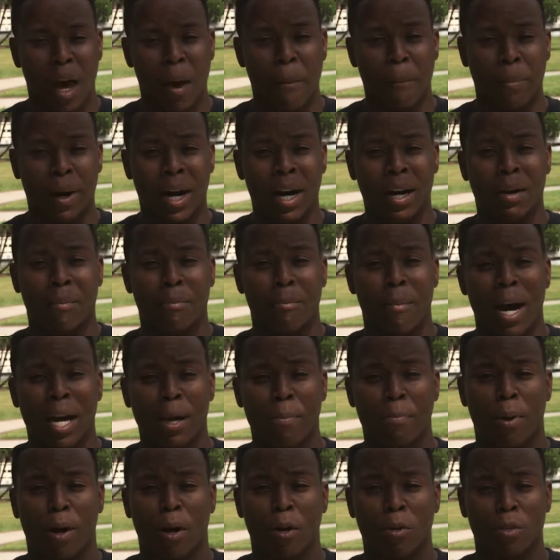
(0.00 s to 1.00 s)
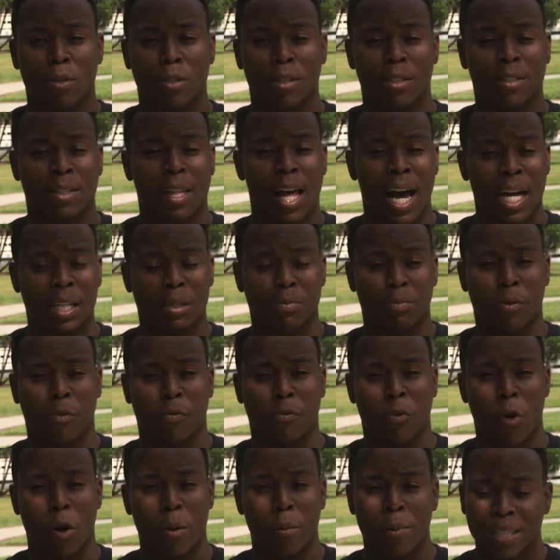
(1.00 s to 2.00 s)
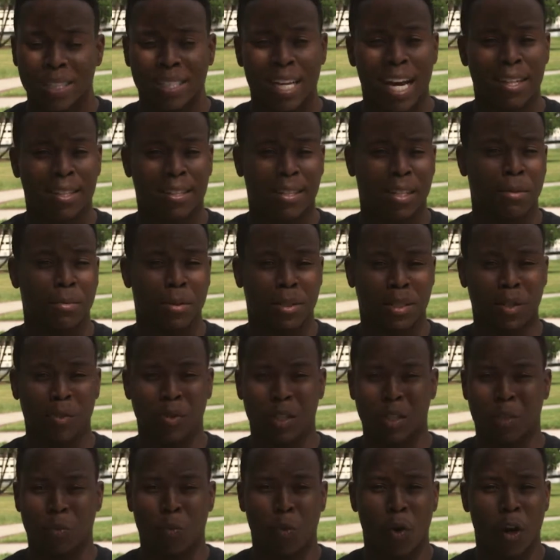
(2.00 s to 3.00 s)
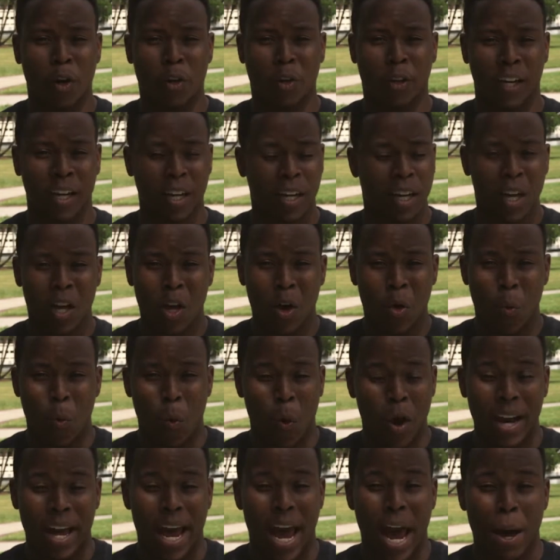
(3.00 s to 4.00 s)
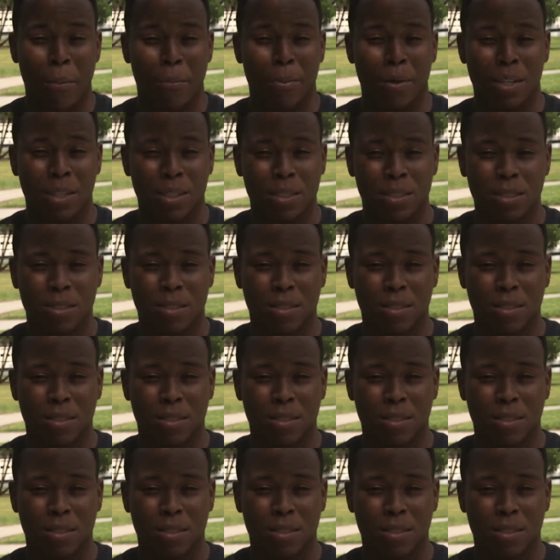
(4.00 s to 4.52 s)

but Mike Posner's last performance had some students wondering what happened.